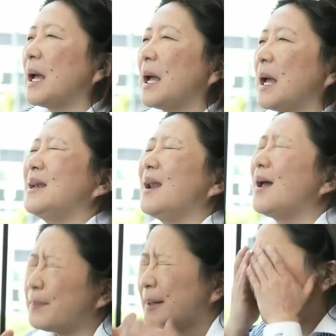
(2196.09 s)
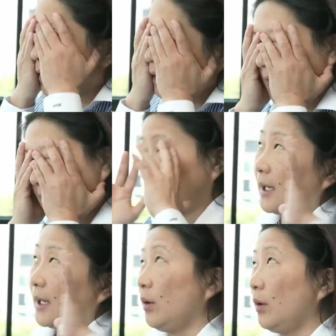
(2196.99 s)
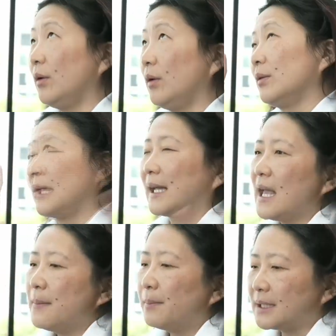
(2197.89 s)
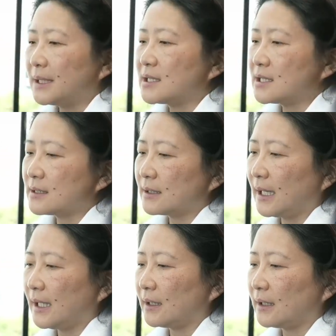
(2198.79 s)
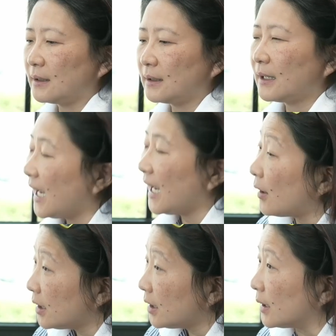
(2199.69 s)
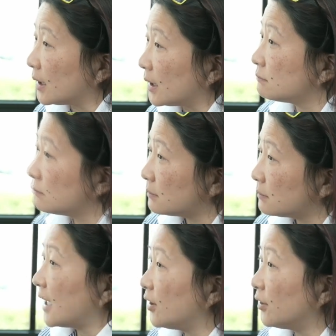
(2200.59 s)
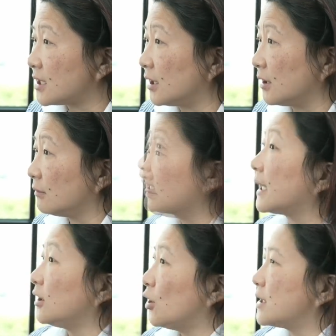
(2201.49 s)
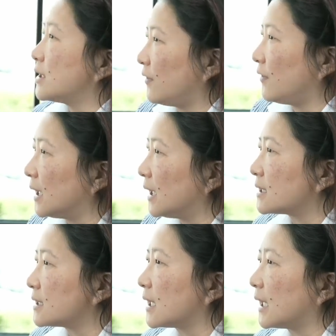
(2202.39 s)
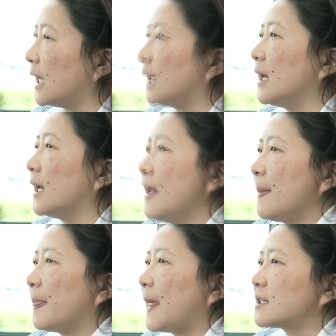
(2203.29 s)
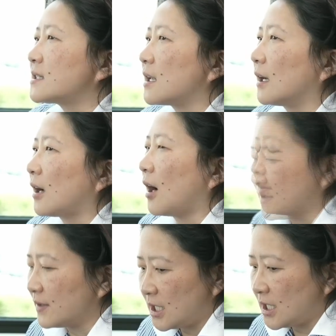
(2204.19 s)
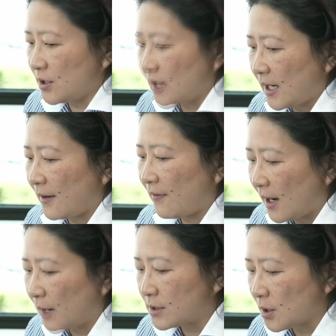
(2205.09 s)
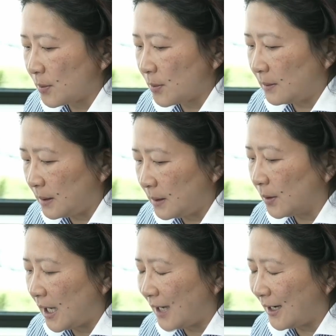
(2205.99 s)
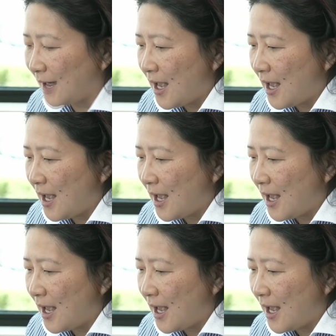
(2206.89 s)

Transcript: I mean, not being aware, like you're like ooh, like, but just like, hey, how are you doing? Like I notice you, like noticing feelings, like, and that's a conversation that I've had with so many people. And